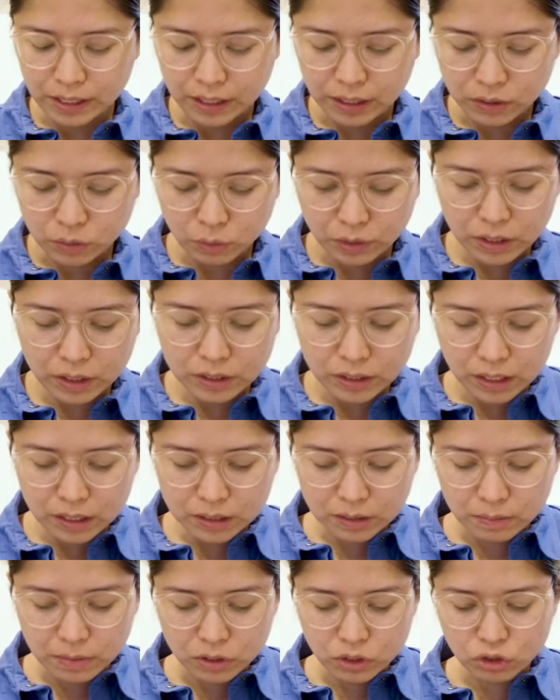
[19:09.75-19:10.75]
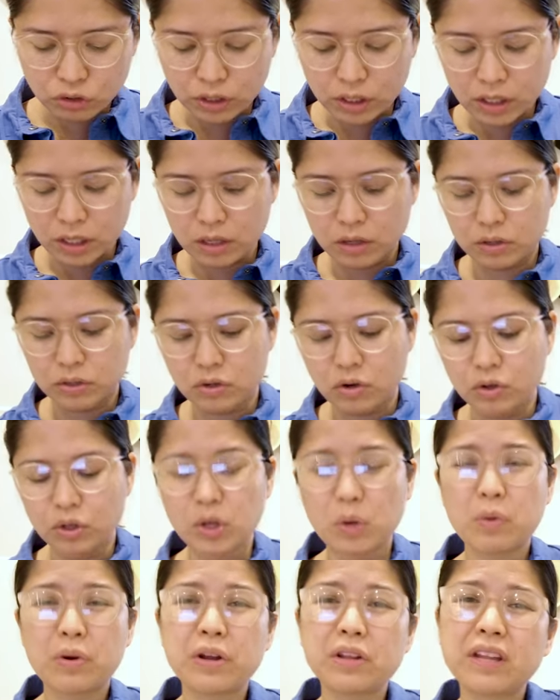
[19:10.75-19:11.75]
that's when it gets a bit tricky, because, oh, do
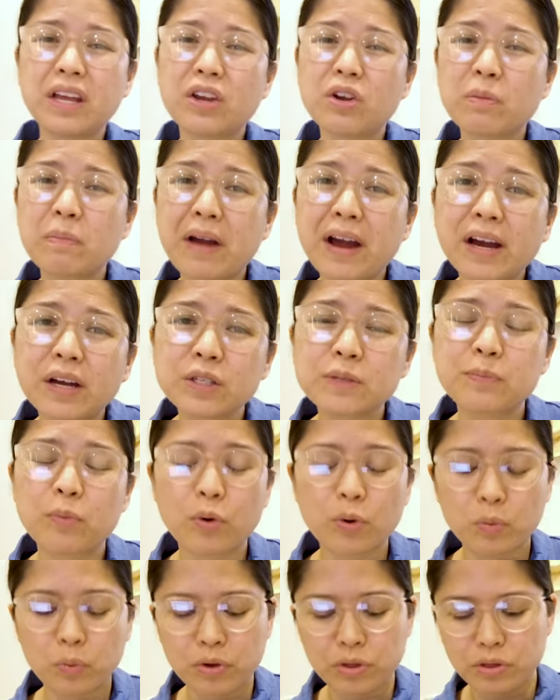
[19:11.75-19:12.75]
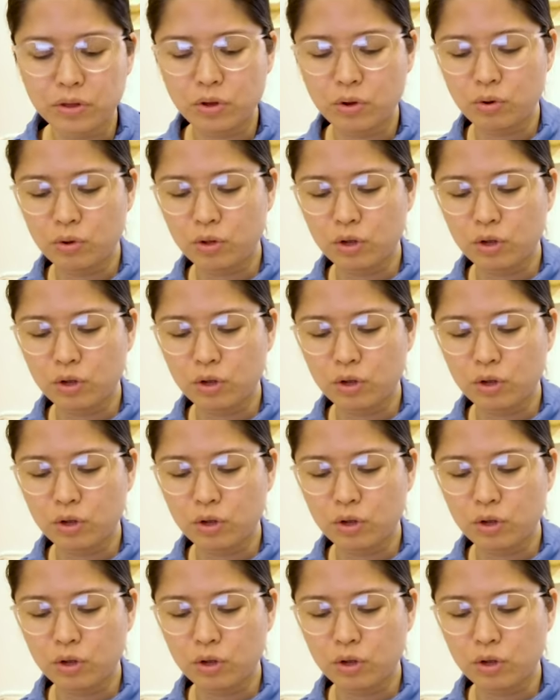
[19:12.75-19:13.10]
you want to take your passport with you?